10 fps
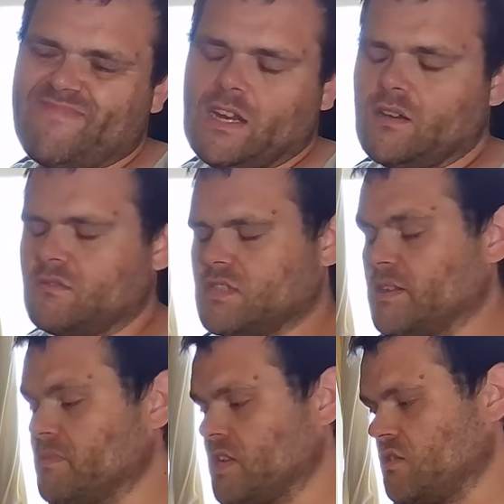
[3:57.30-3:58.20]
you know,
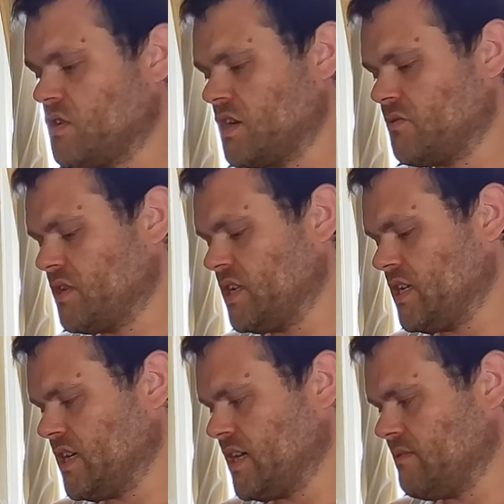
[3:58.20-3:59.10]
something you've got to
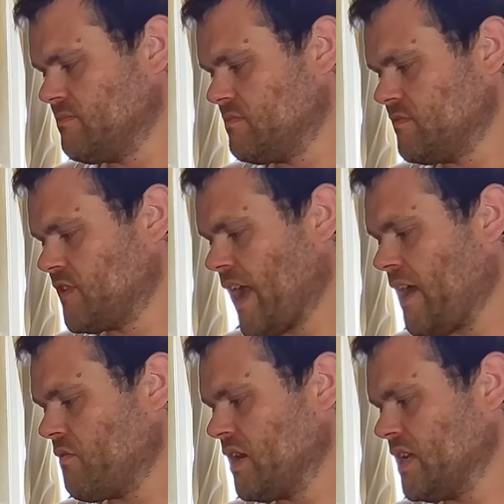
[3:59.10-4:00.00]
really
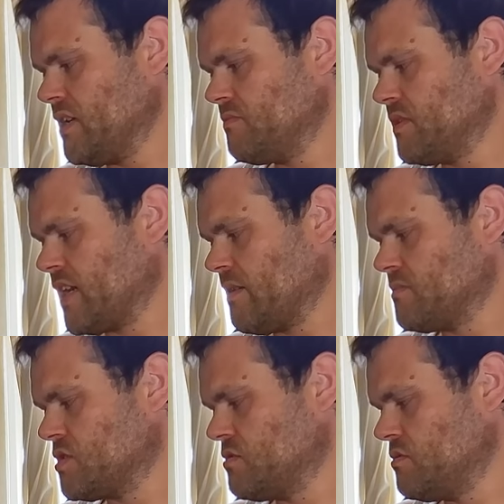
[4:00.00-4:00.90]
forget really when it
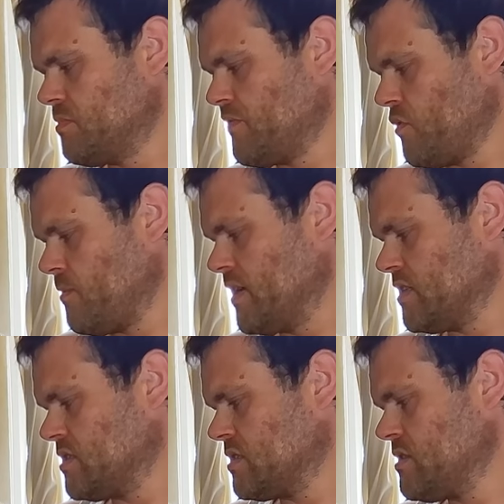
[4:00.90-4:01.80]
comes to
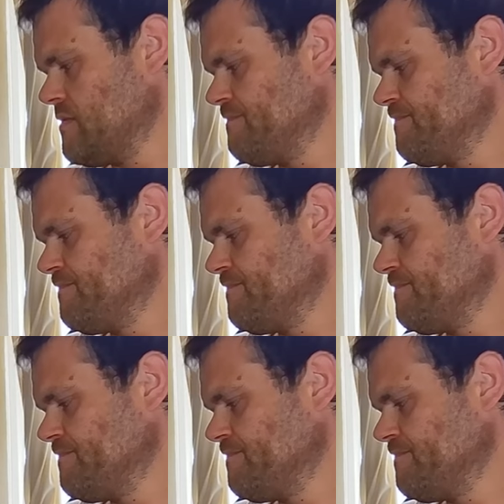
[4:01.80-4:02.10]
performance.